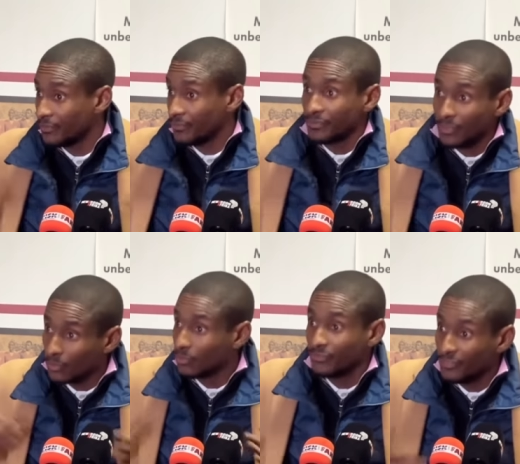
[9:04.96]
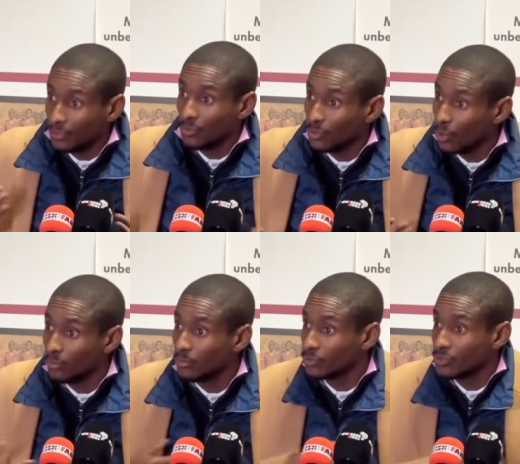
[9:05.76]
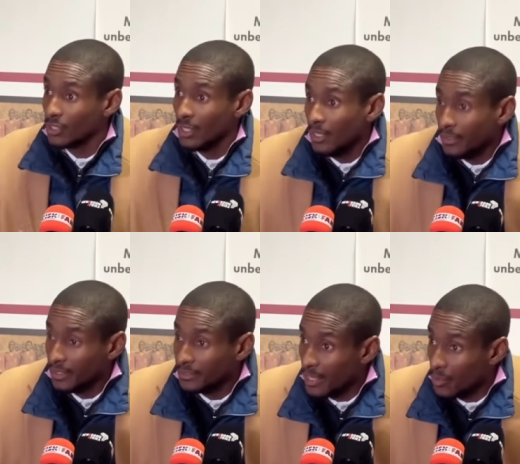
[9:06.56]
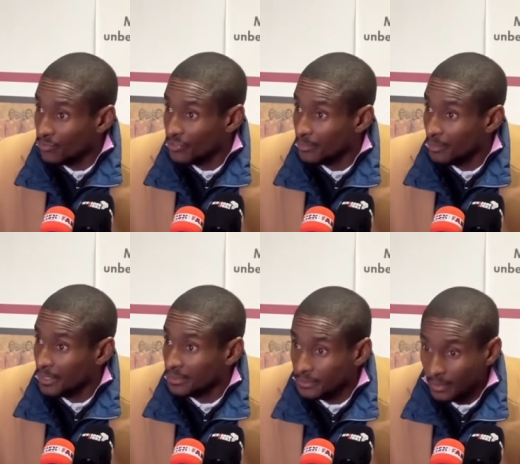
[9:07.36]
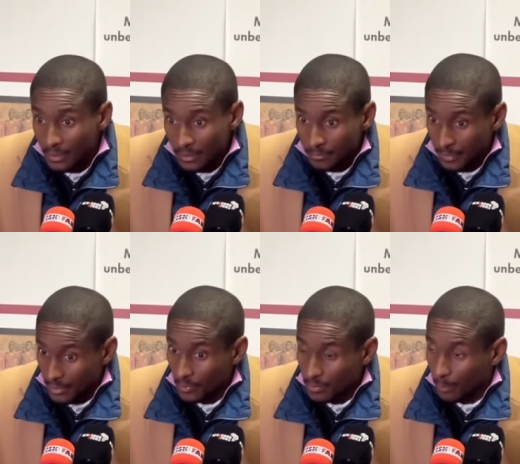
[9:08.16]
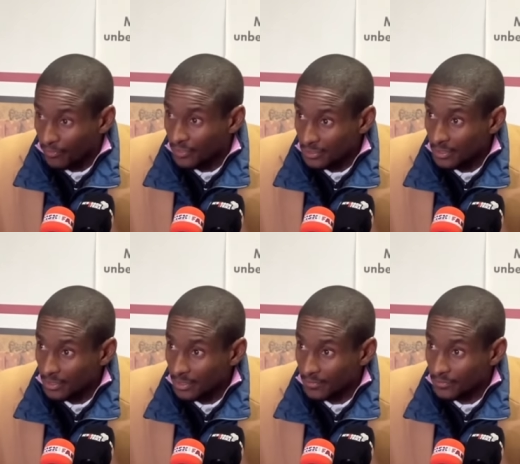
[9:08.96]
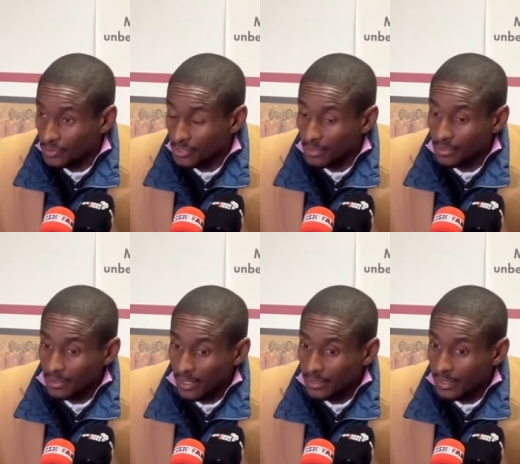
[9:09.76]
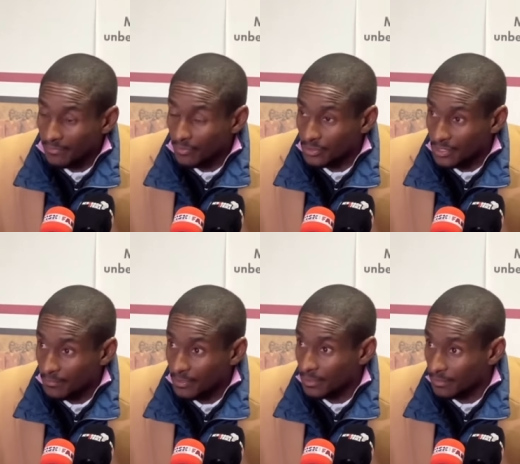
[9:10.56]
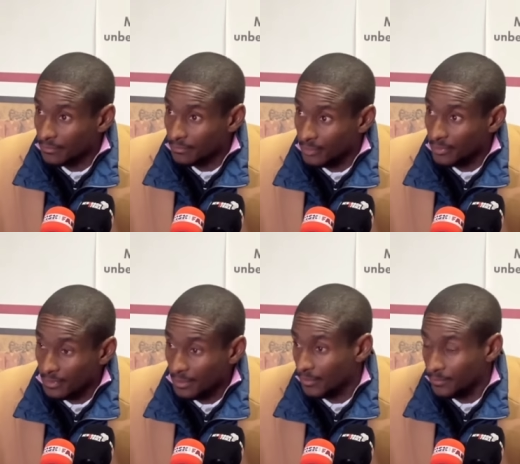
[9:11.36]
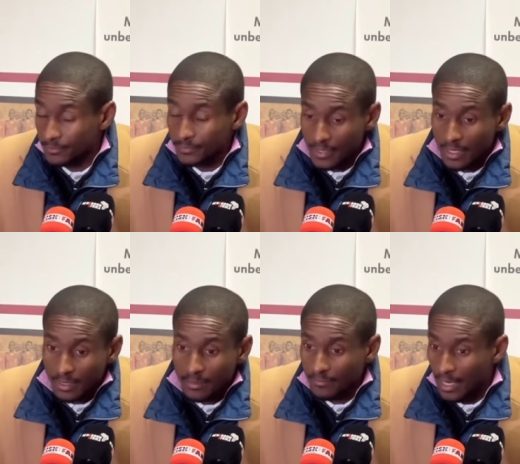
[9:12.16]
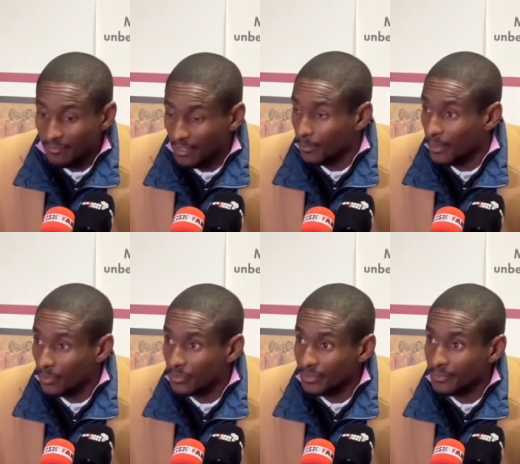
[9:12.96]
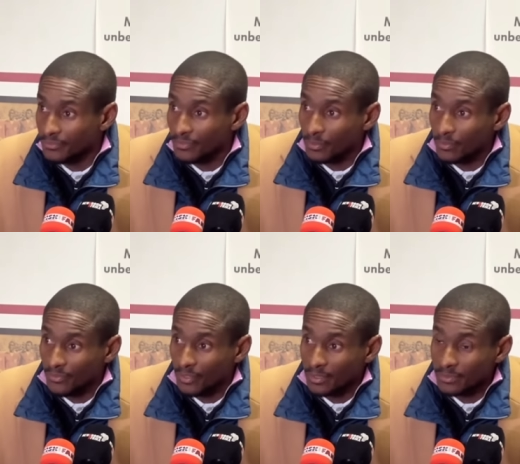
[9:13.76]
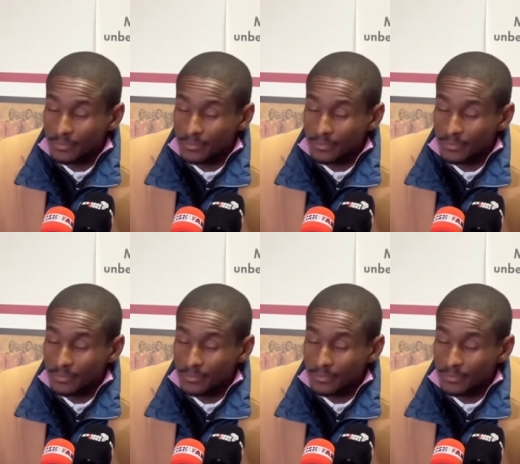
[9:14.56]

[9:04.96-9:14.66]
the feel good hormones they take over the pain. But he was professional enough to say, "Hey, I've got something," um, and I'm I'm very proud of him for for that